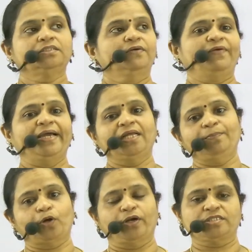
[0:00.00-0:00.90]
The final
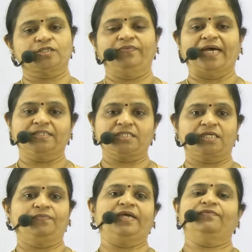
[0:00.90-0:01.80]
products of
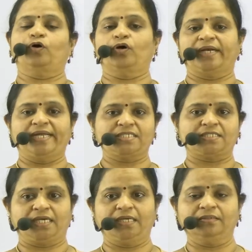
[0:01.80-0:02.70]
digestion we have already
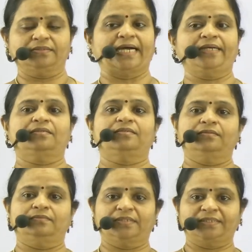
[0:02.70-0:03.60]
seen that
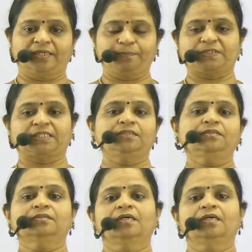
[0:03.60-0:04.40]
the trypsin,